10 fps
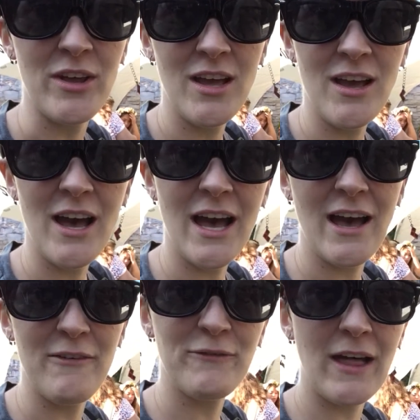almost did.
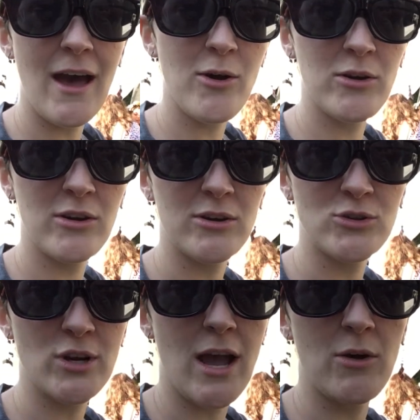Uh, flower
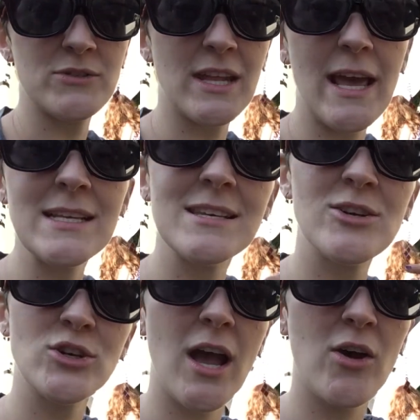crowns. And I can say
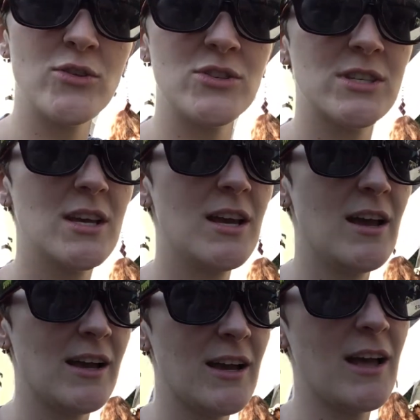crowns
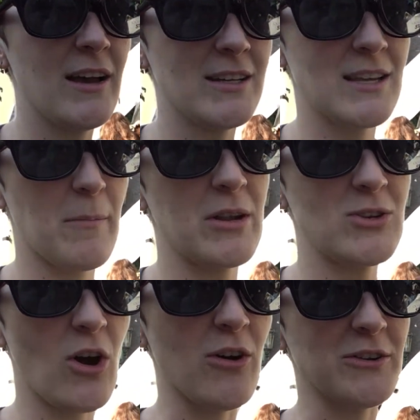because I'm an
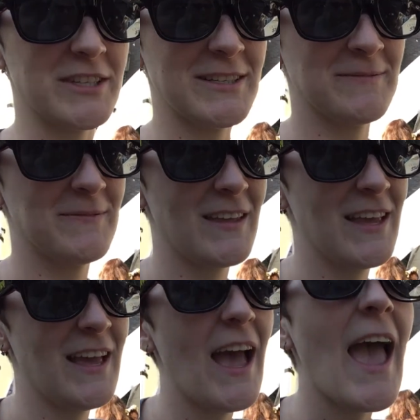adult.
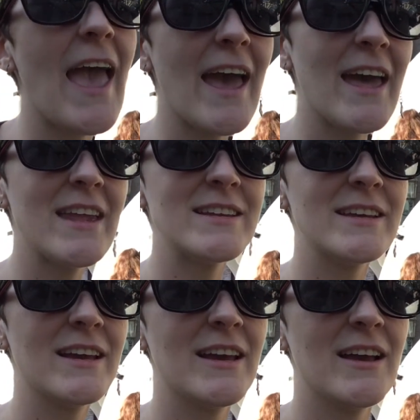And
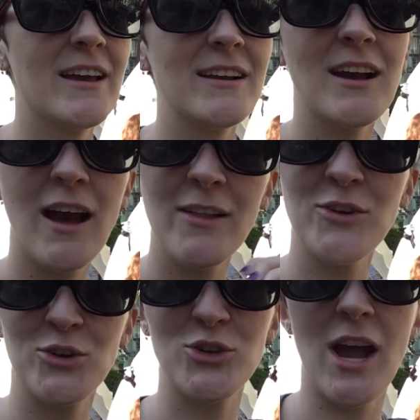
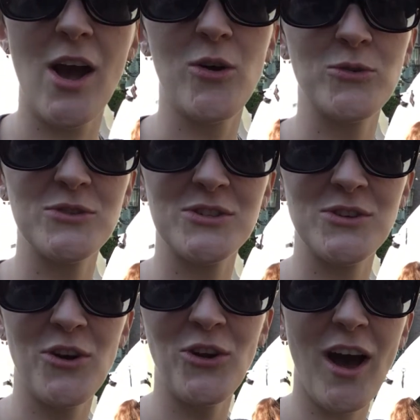color
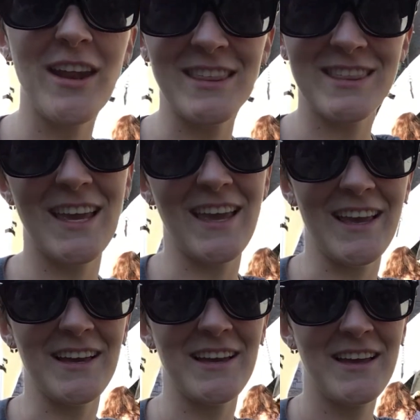crowns are not a
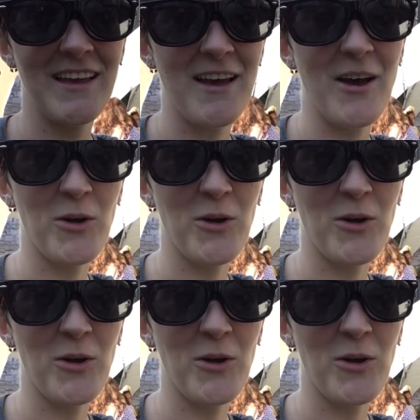thing, no.